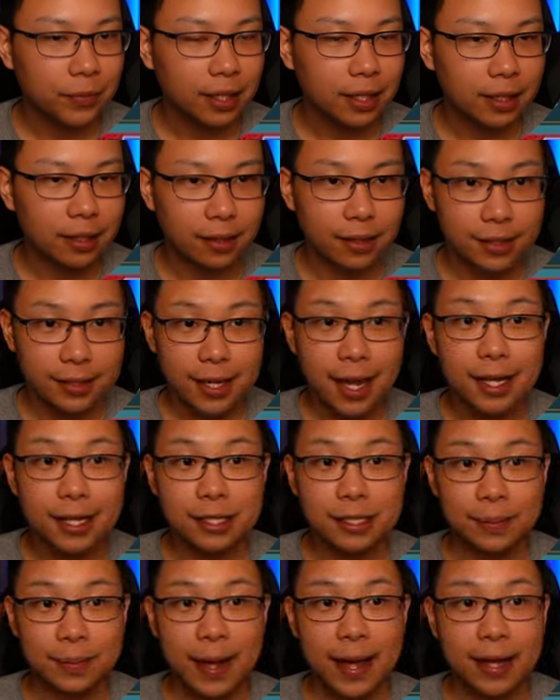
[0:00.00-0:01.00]
This guy
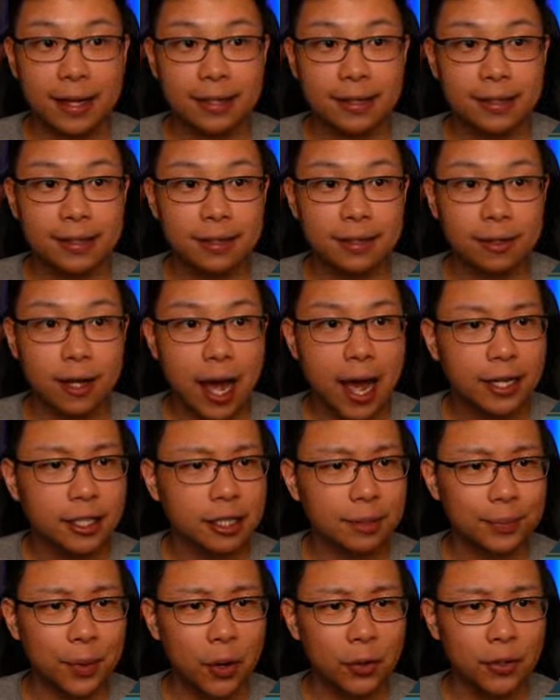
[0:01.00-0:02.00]
smacks. Actually,
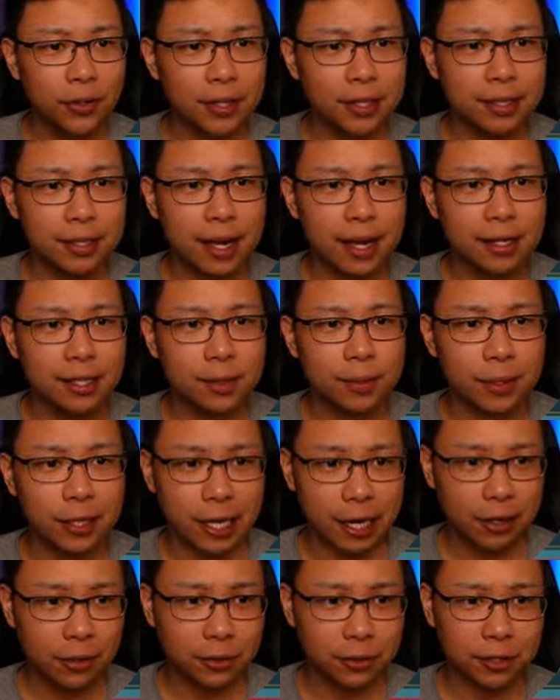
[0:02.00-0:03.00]
both of these guys,
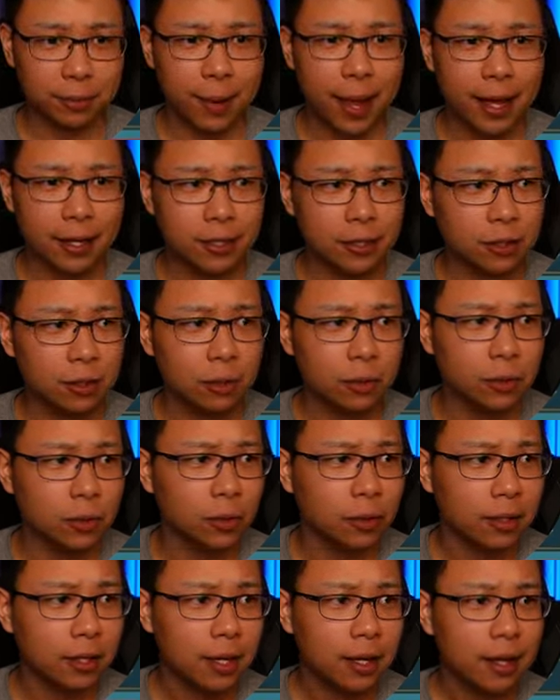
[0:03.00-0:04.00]
Geralt smacks too, dude.
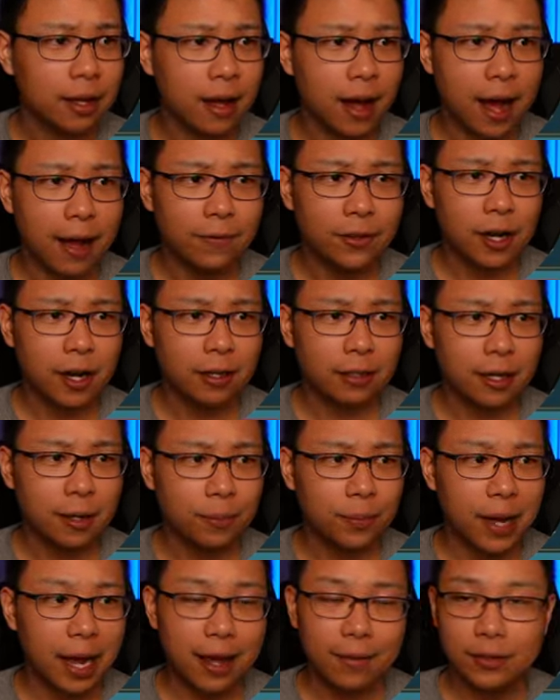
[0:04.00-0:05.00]
I've gone up.
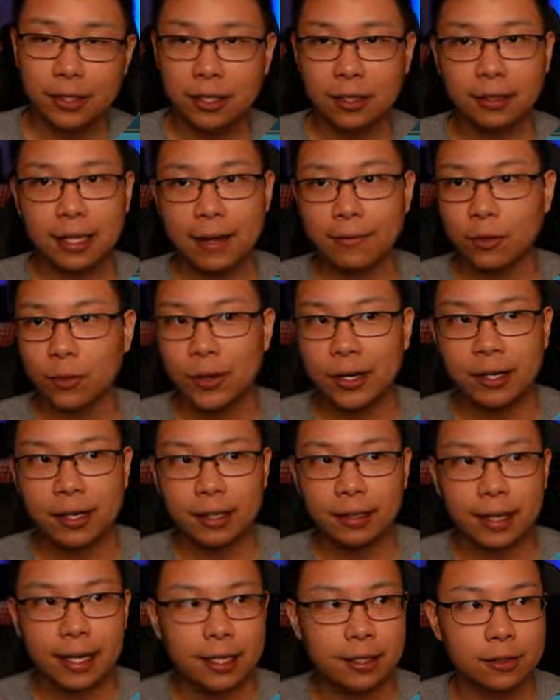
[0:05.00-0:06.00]
I haven't done live arena in
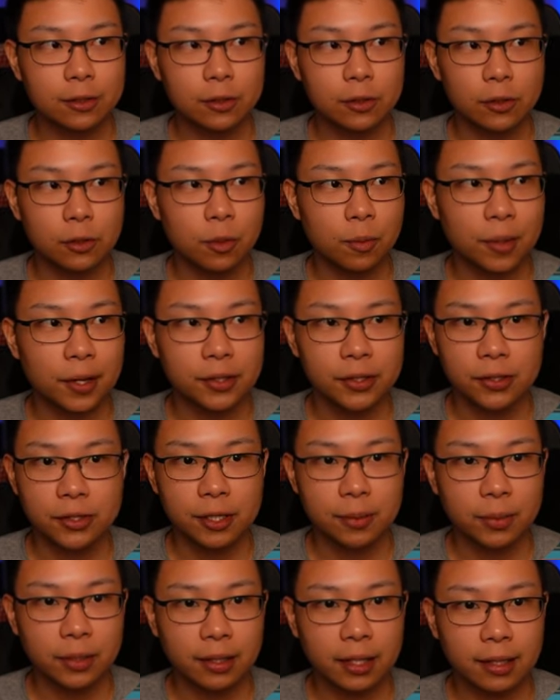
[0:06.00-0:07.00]
like two months or
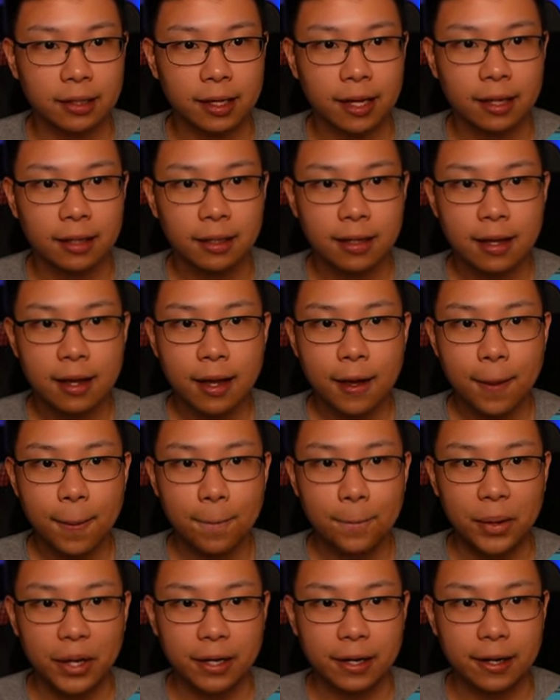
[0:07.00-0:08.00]
something like that.
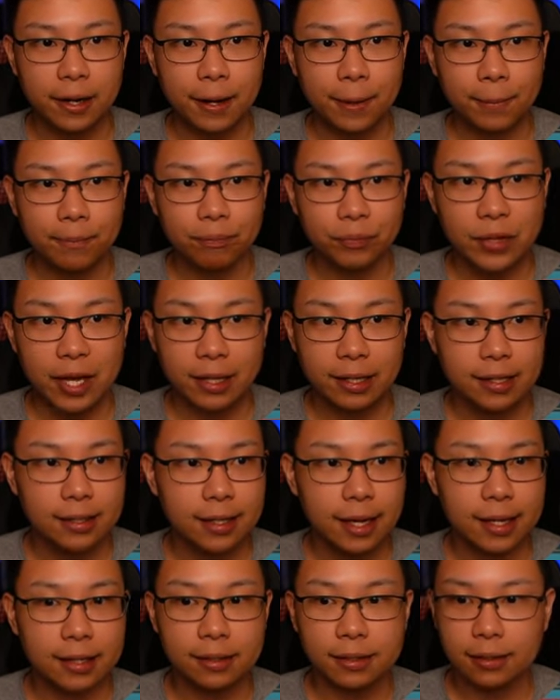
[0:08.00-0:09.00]
But um, yeah, these
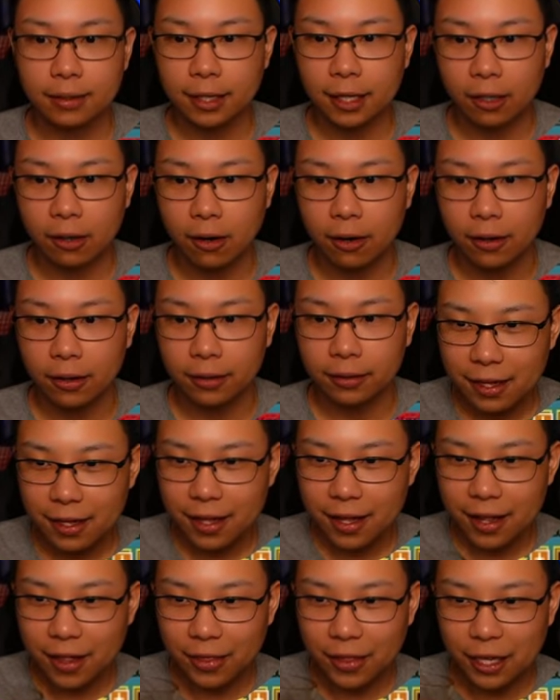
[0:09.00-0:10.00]
guys hit hard.
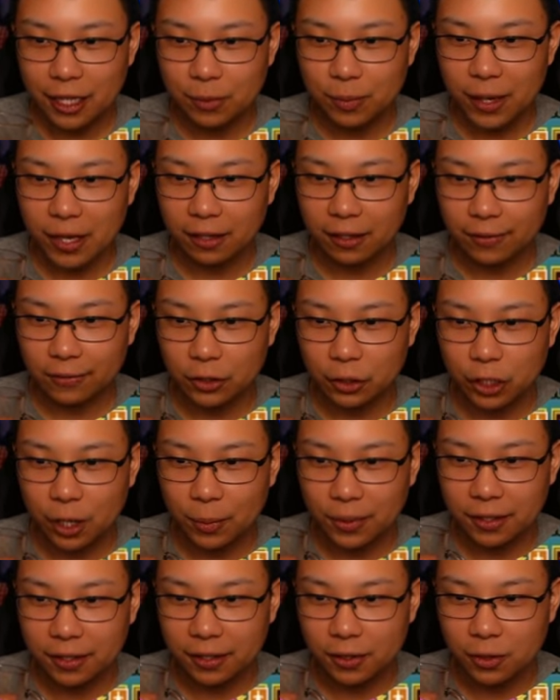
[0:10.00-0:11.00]
Thanks, man. I'll have to drop it
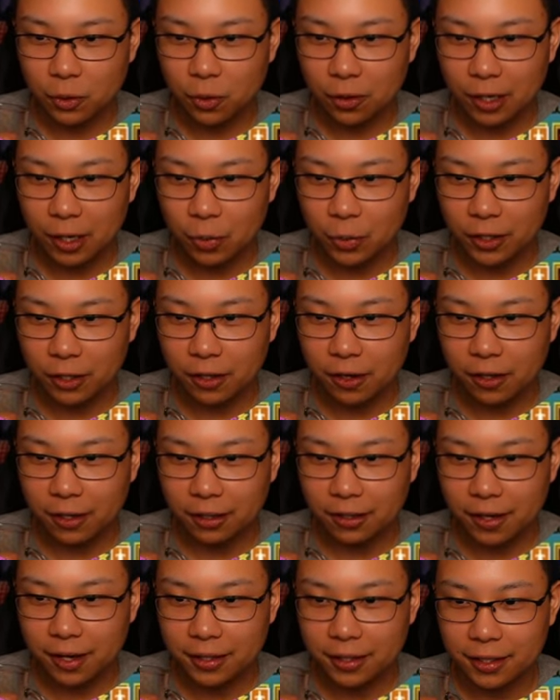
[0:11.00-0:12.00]
in Discord. I wouldn't call it
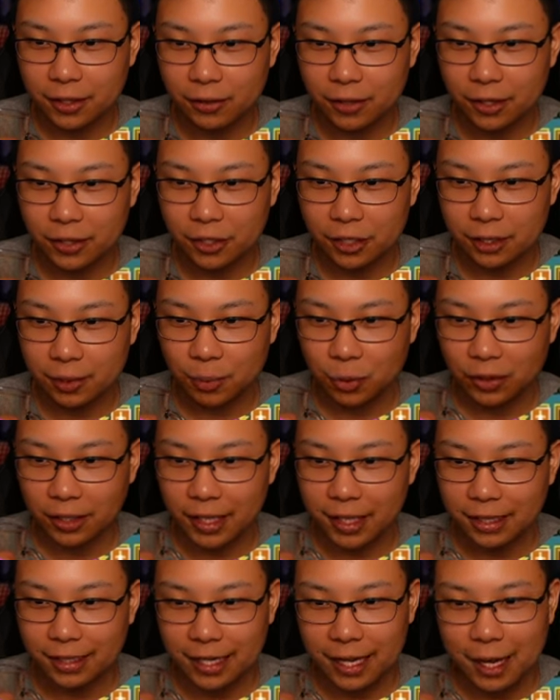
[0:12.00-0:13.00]
content creation. It's more
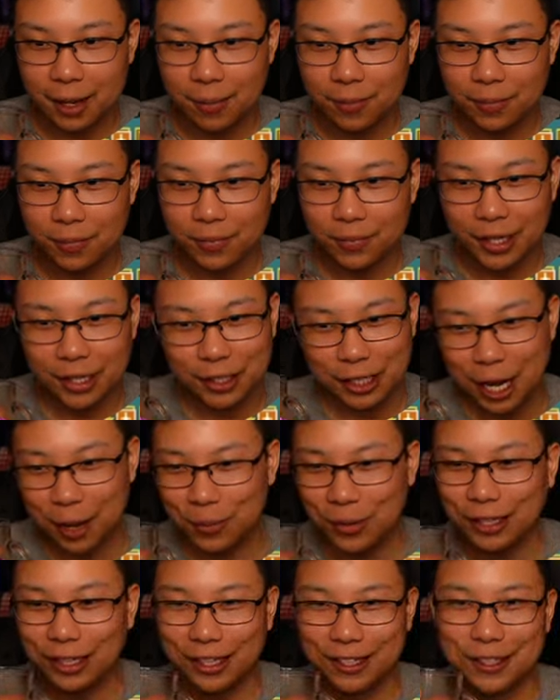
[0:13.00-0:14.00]
like, damn, that
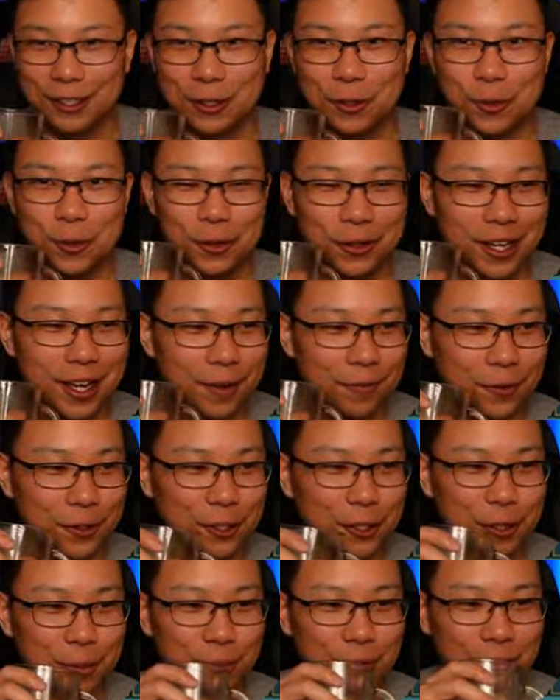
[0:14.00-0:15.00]
champion looks cool. Yeah, for
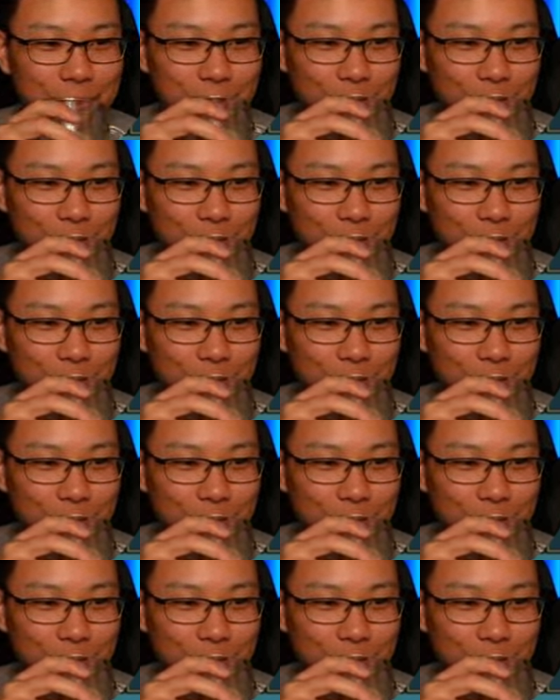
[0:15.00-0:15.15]
sure, bro.